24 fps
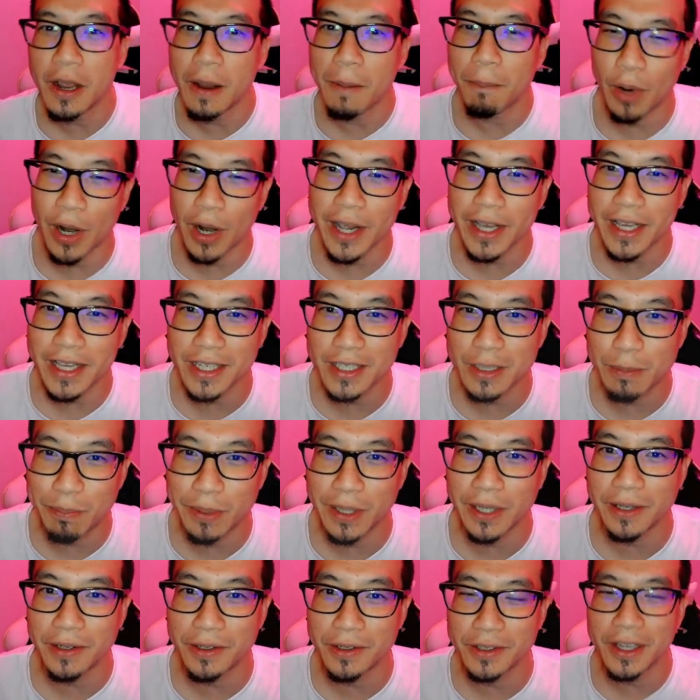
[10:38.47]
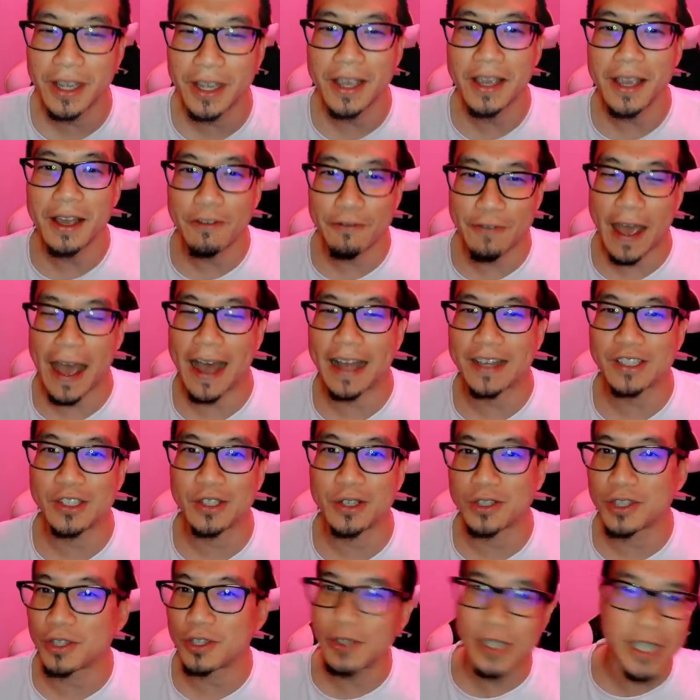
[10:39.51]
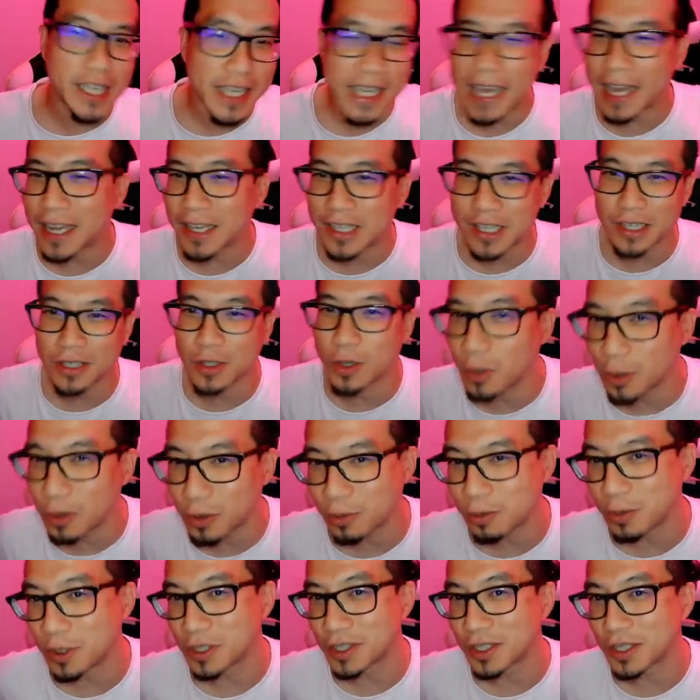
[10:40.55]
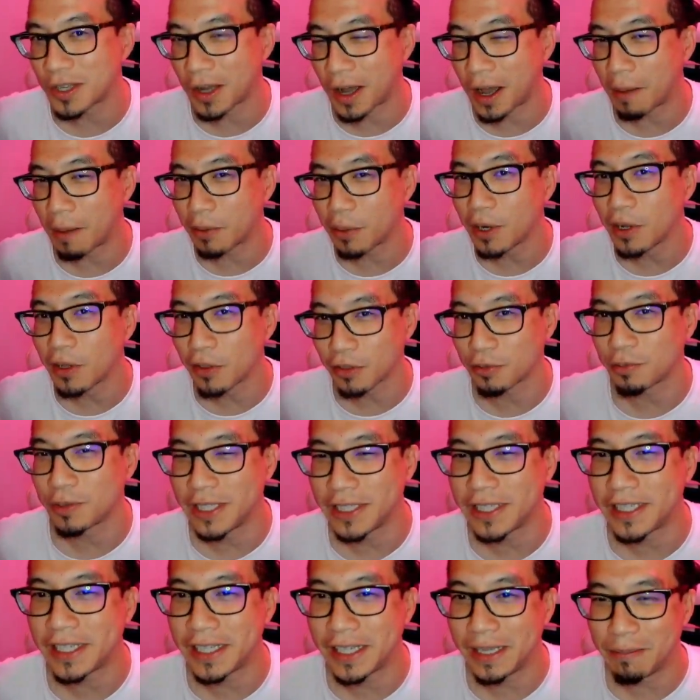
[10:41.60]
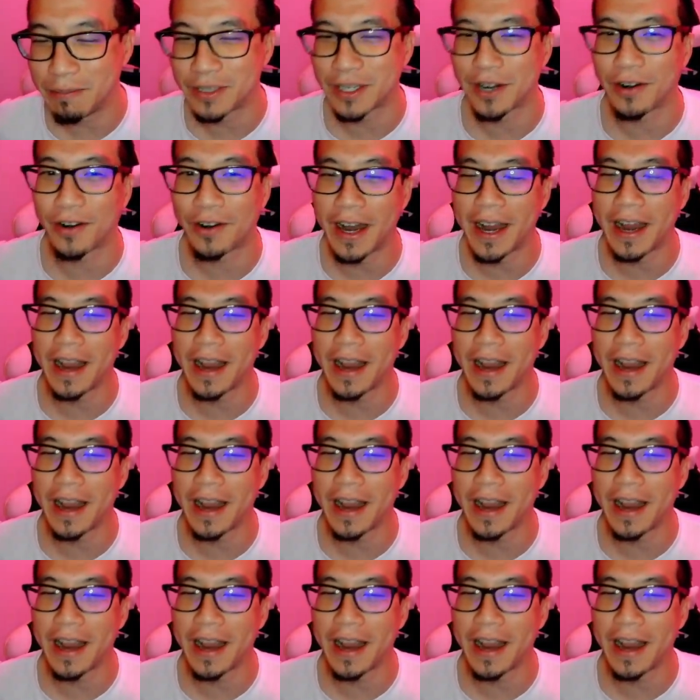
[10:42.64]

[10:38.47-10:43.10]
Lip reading: break his build faster, so he can't just go through and stomp 3 teams, right?